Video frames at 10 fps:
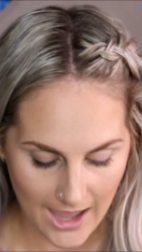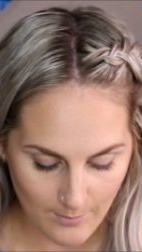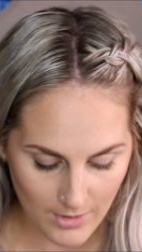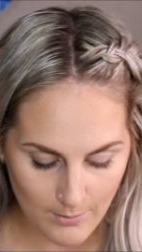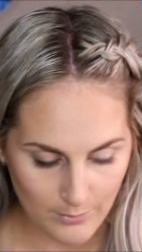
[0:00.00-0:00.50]

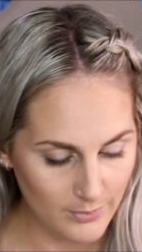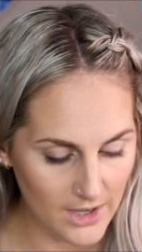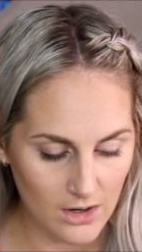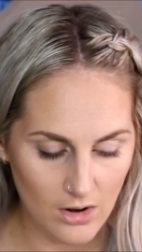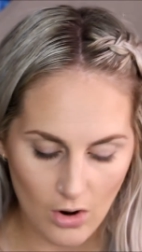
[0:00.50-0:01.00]

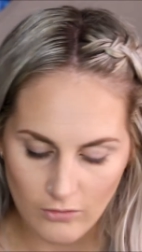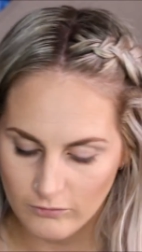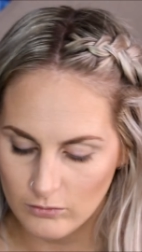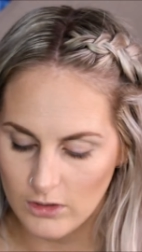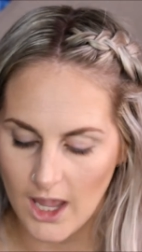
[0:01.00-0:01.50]
But
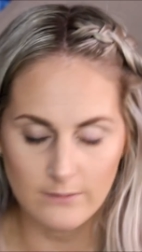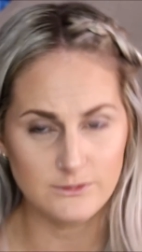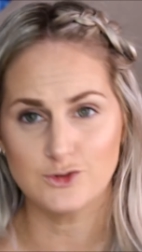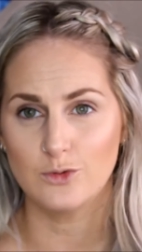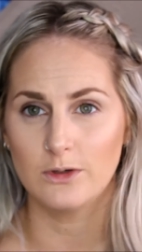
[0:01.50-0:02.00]
overall, I'm
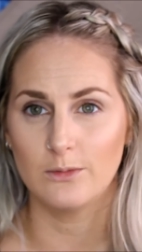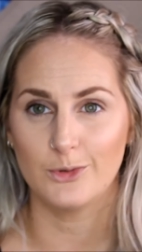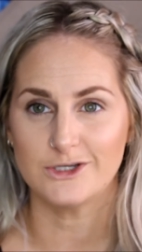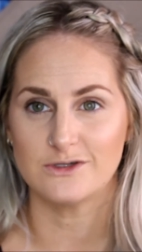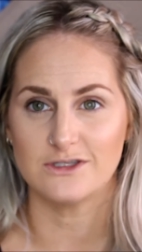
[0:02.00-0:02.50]
super
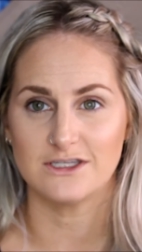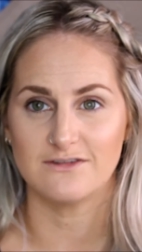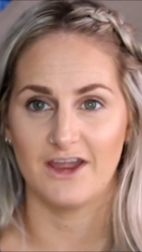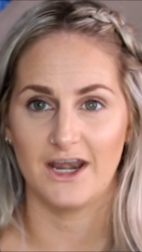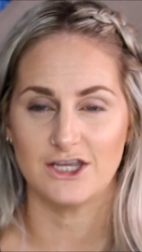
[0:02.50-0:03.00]
impressed with
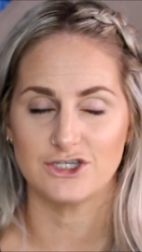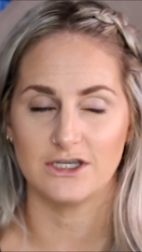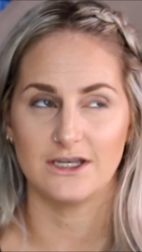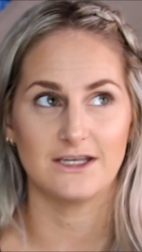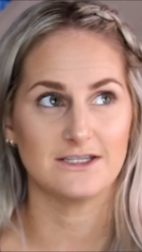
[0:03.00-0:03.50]
this foundation.